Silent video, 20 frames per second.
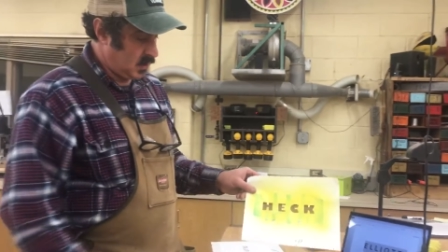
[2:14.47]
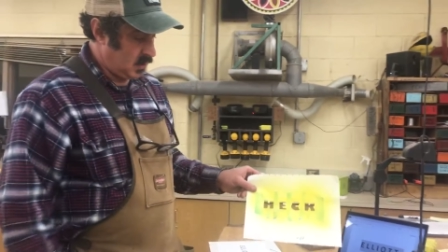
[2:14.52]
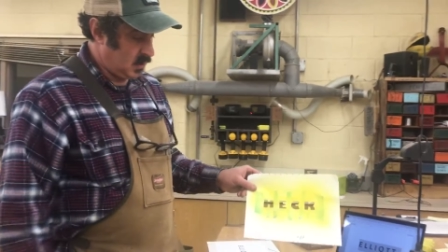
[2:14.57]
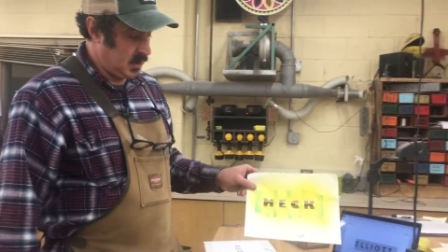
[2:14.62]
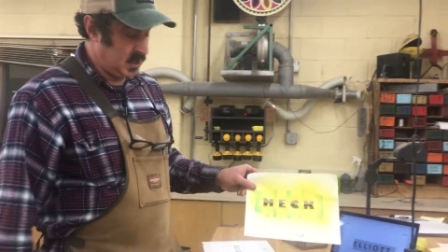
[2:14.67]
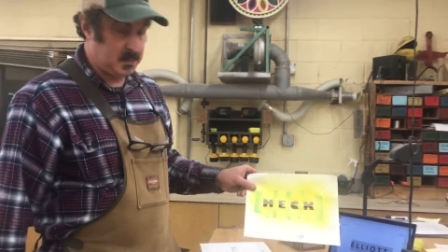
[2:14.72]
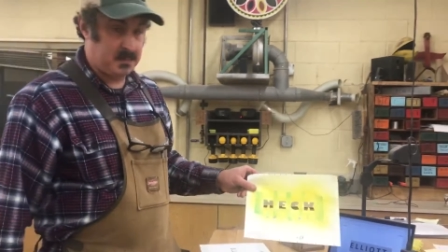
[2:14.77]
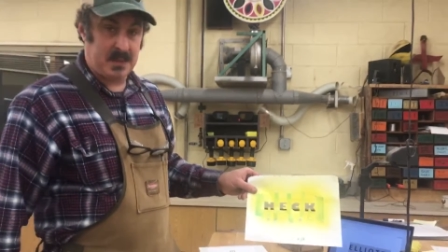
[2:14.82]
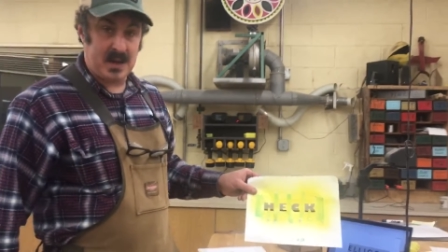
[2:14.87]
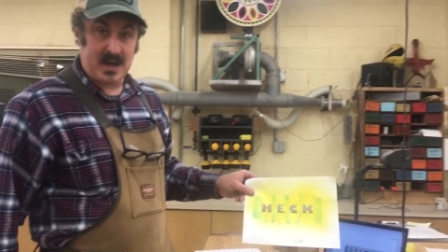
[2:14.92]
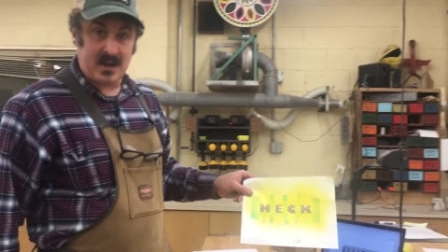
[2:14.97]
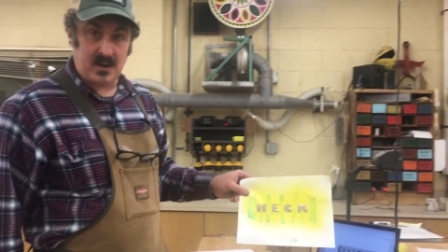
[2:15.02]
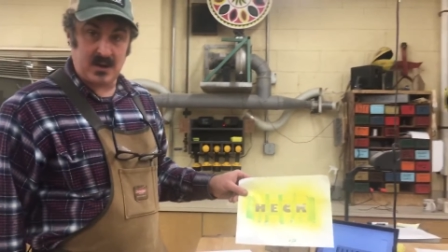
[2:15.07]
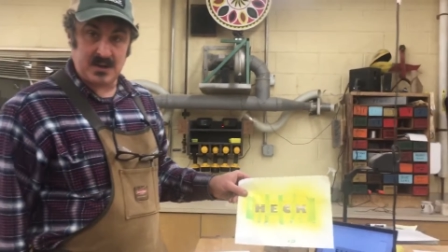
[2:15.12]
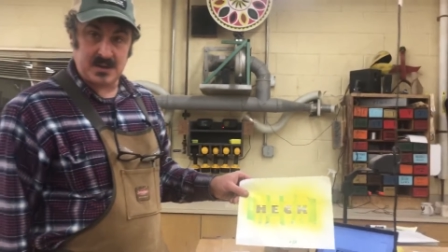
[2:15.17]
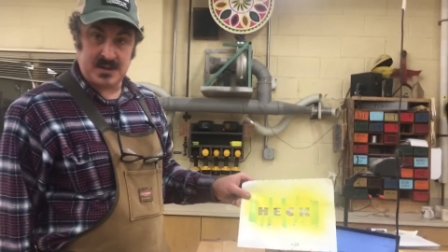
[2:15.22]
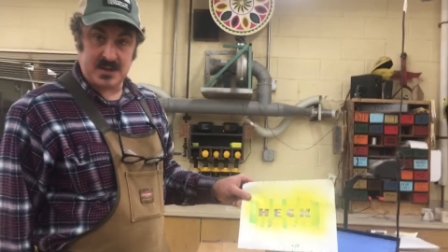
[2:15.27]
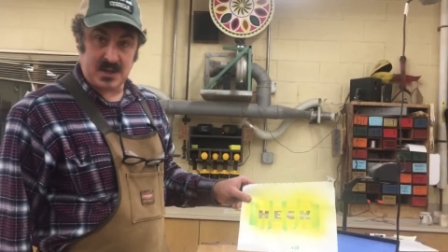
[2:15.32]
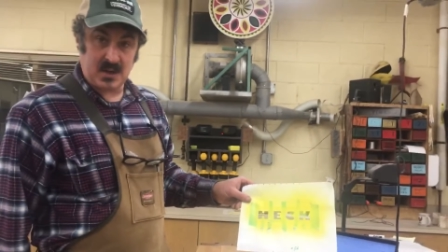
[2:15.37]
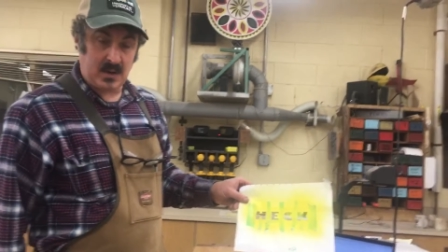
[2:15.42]
this
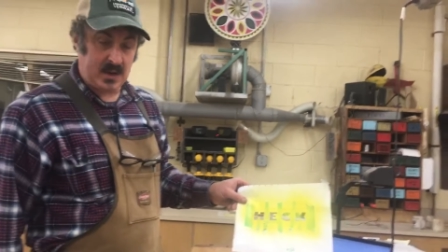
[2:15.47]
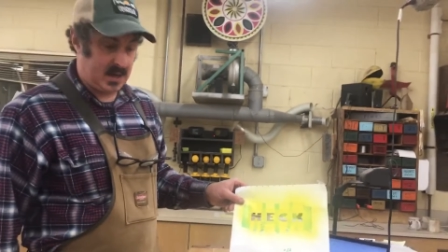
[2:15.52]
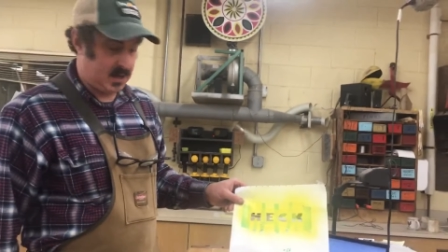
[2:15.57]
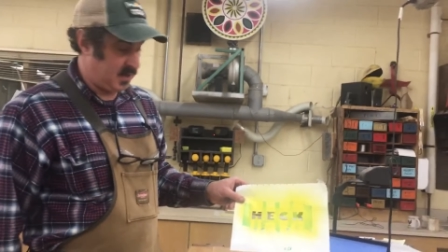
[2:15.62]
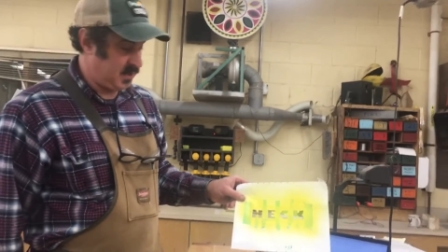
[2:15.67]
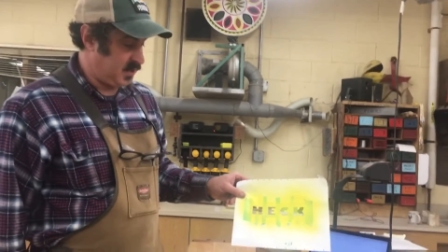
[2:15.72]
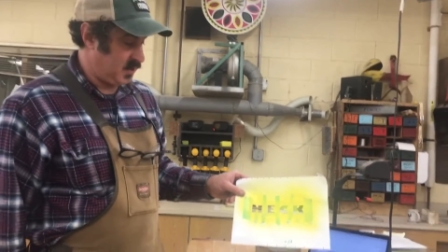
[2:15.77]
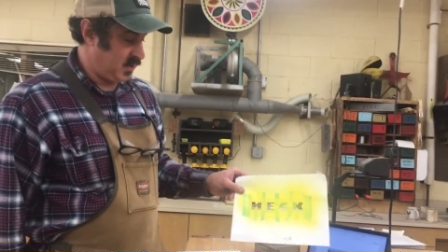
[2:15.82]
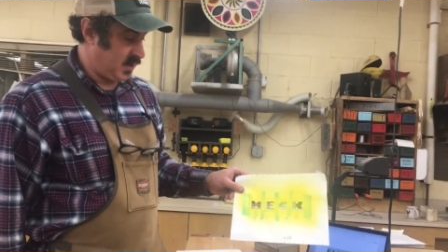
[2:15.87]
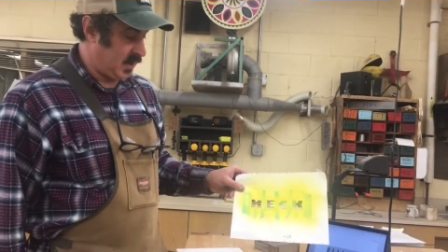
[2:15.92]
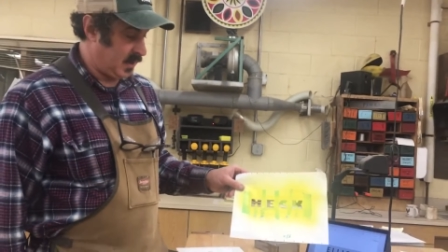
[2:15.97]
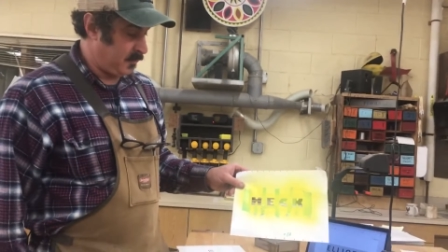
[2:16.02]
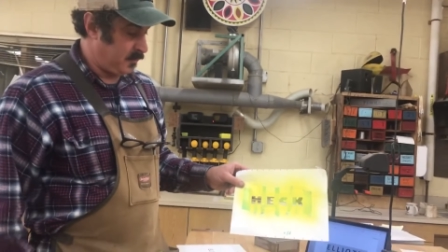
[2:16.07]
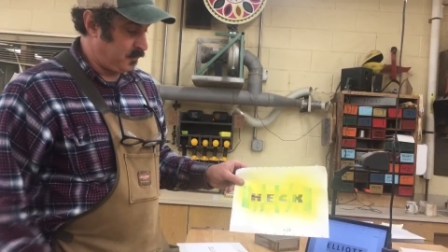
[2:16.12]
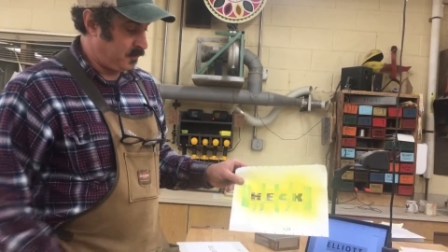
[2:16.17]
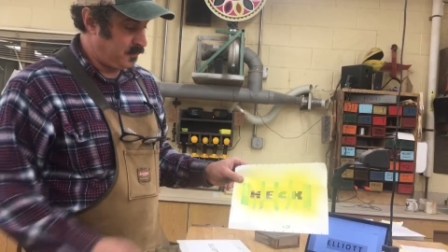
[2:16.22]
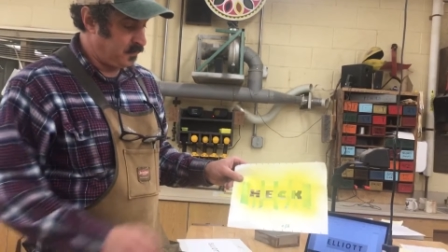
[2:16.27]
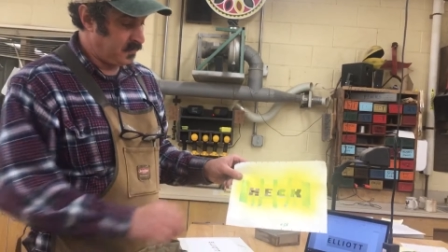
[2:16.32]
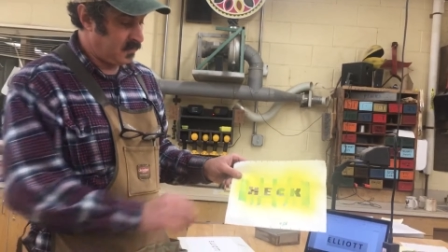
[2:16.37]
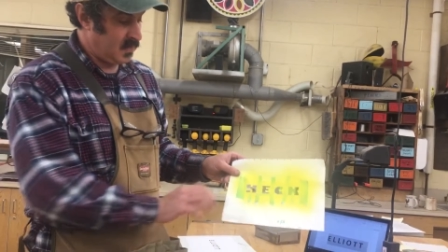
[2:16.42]
pattern to go ahead and do that.
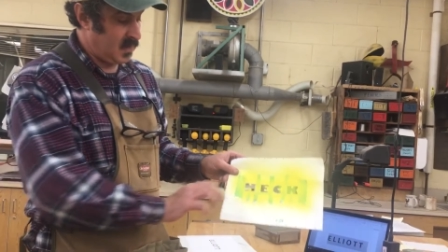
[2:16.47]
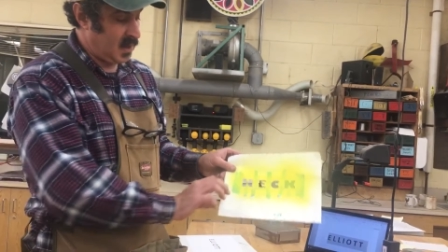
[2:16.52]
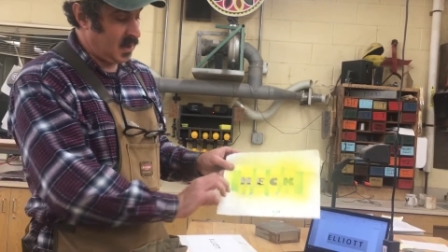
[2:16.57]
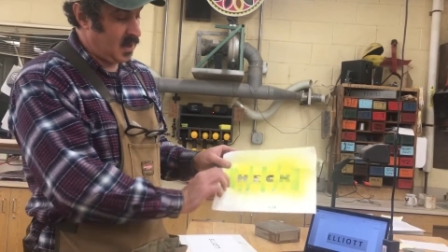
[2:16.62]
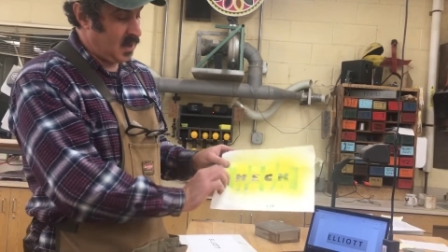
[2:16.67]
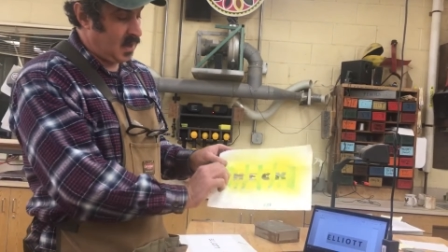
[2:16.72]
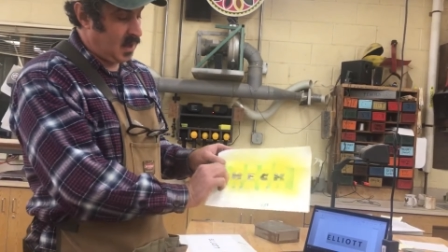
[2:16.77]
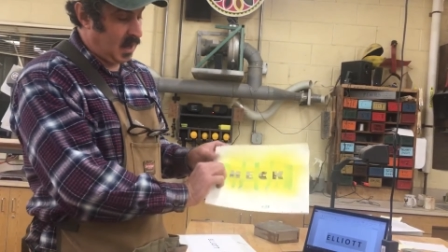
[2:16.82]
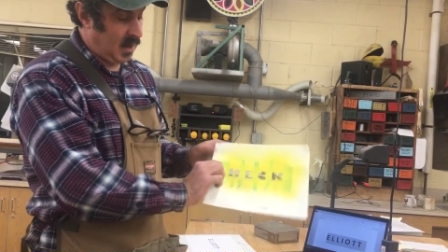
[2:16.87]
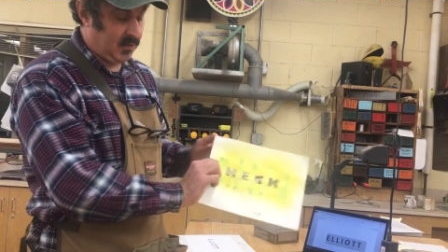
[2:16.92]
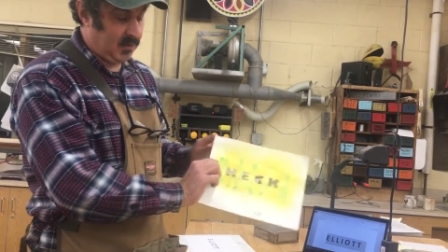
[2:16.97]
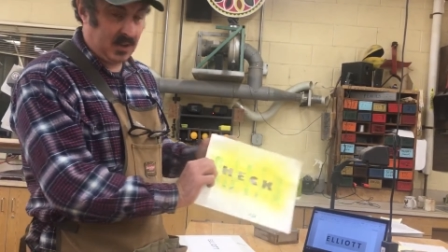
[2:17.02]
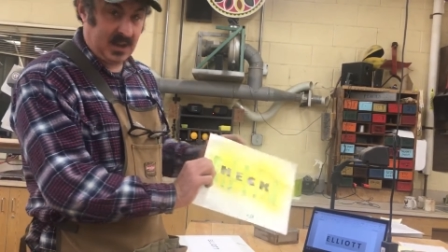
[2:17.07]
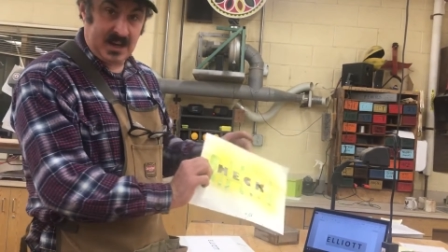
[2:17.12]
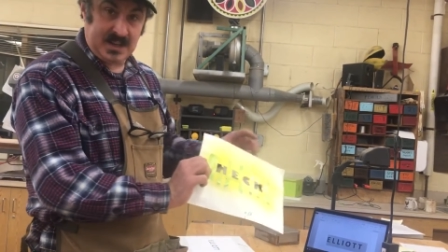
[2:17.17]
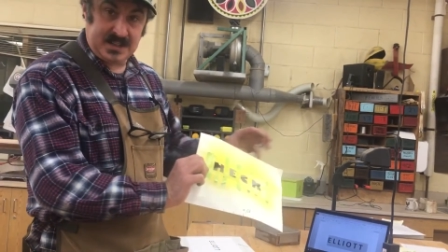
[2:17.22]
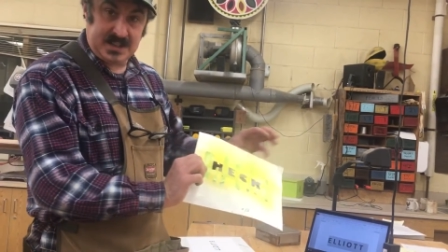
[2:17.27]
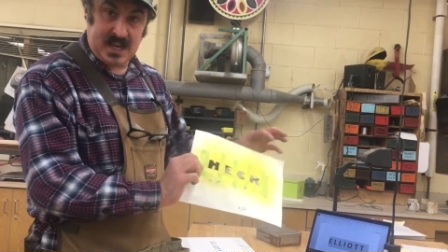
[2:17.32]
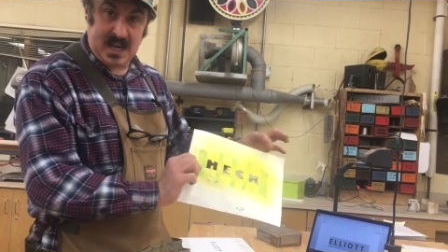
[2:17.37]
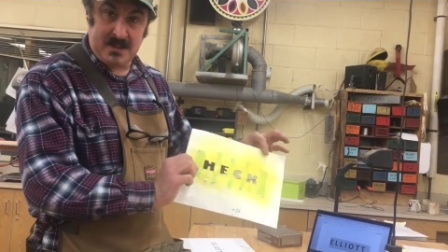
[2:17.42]
I have a lot
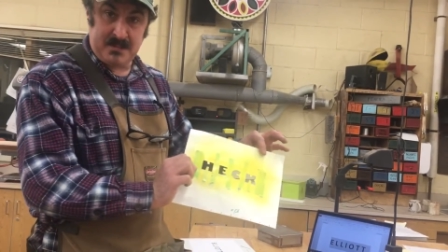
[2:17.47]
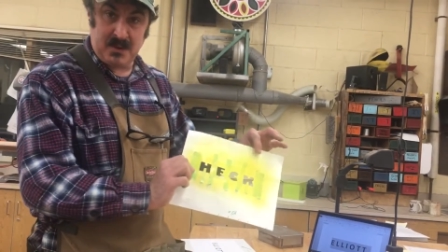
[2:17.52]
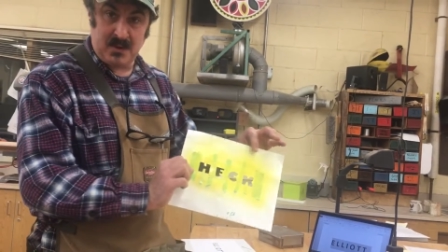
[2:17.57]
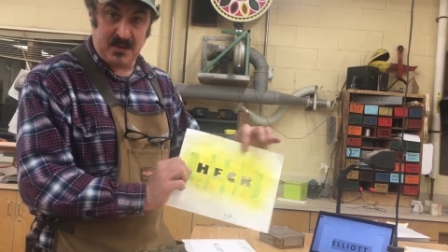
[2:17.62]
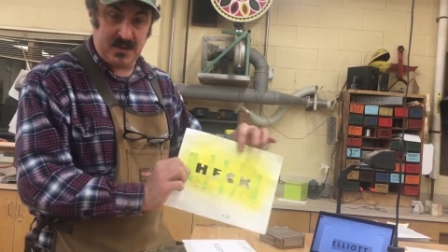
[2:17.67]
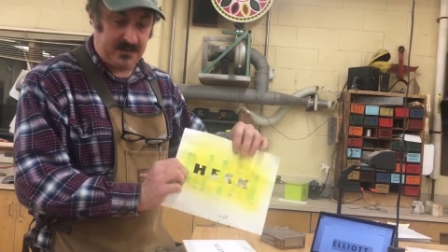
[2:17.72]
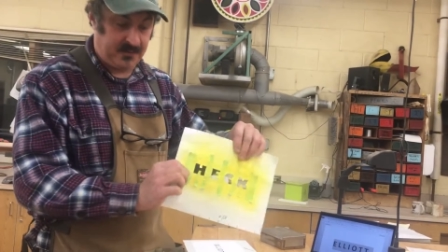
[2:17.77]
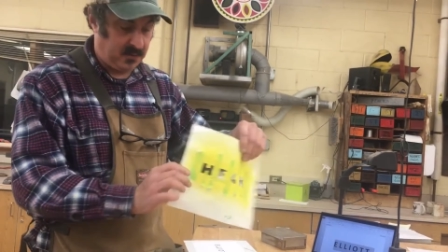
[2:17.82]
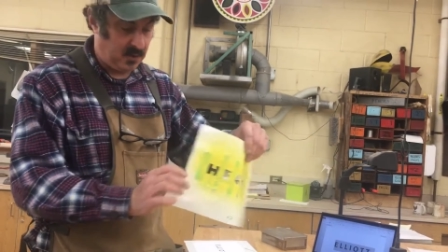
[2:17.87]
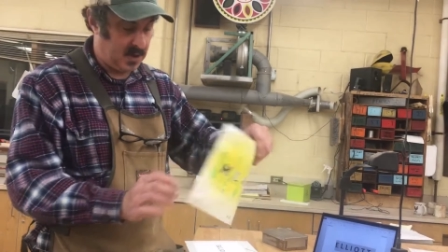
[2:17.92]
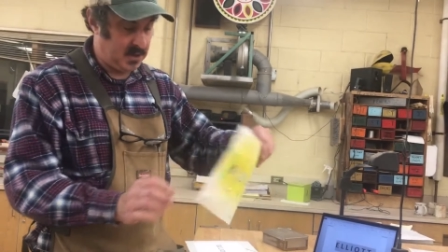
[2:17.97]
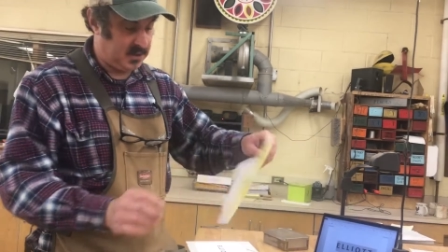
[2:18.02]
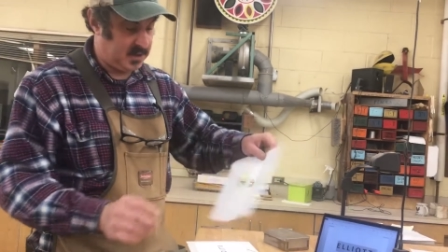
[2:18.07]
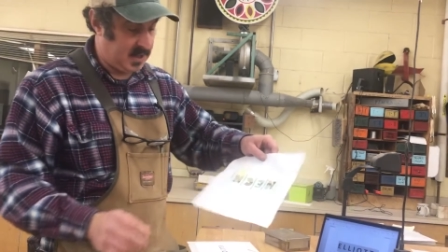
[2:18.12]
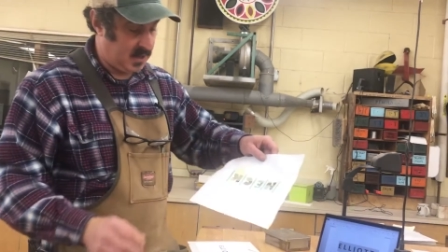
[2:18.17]
of tape over the front